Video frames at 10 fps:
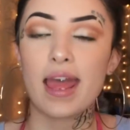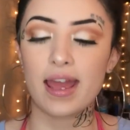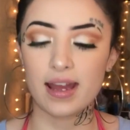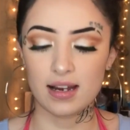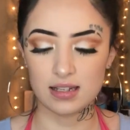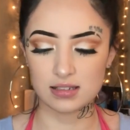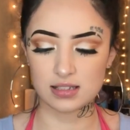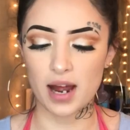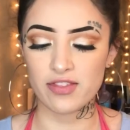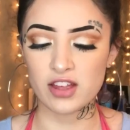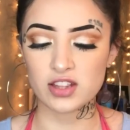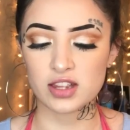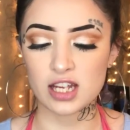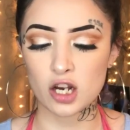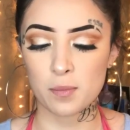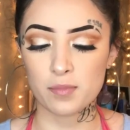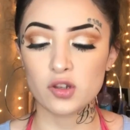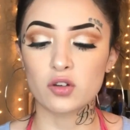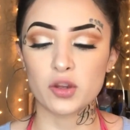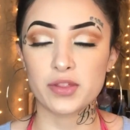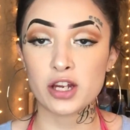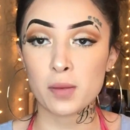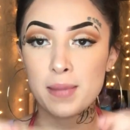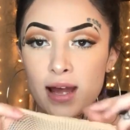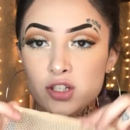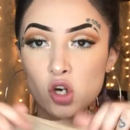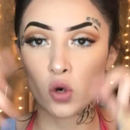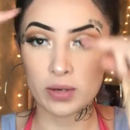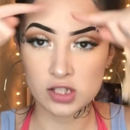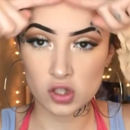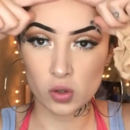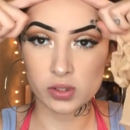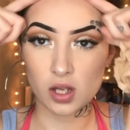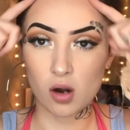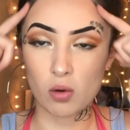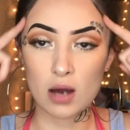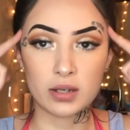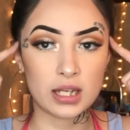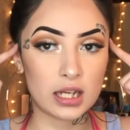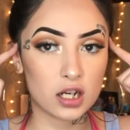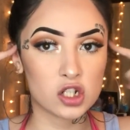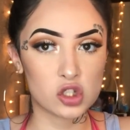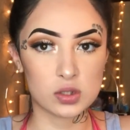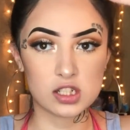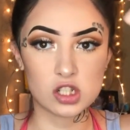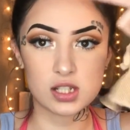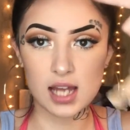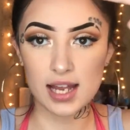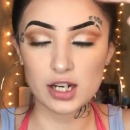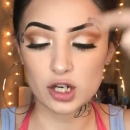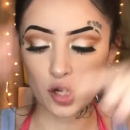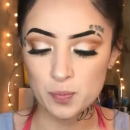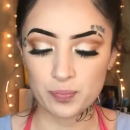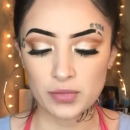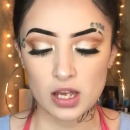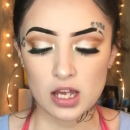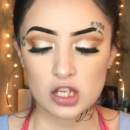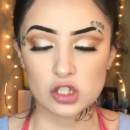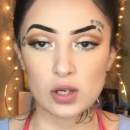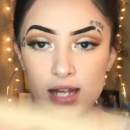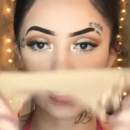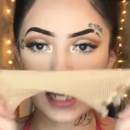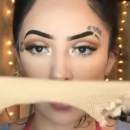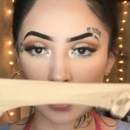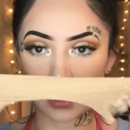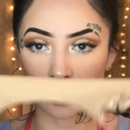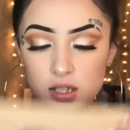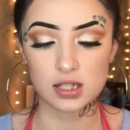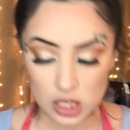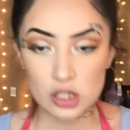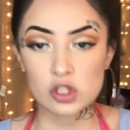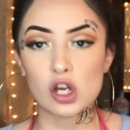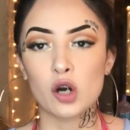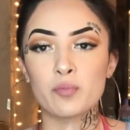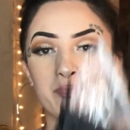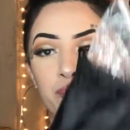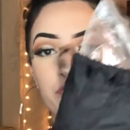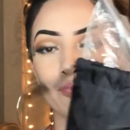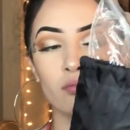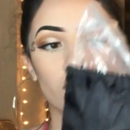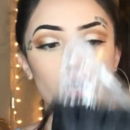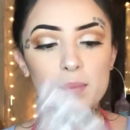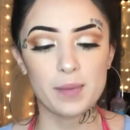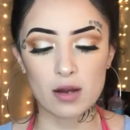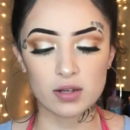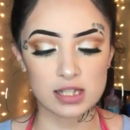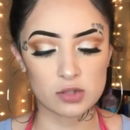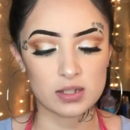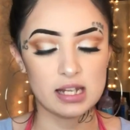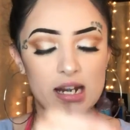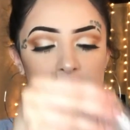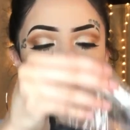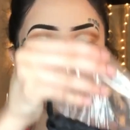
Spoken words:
And I think the thicker band always goes around here, so it's just tighter. So that's how it looks. So back with this one, they didn't